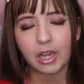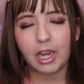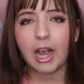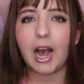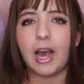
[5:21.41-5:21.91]

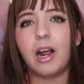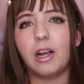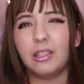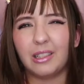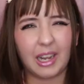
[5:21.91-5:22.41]
it had
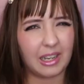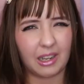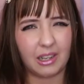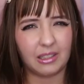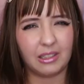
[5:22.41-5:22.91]
a, like
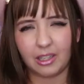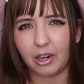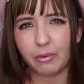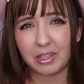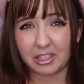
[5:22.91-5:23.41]
a
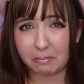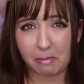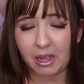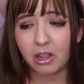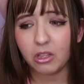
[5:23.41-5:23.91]
cigarette
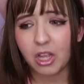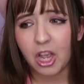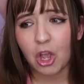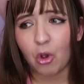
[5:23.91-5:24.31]
smell,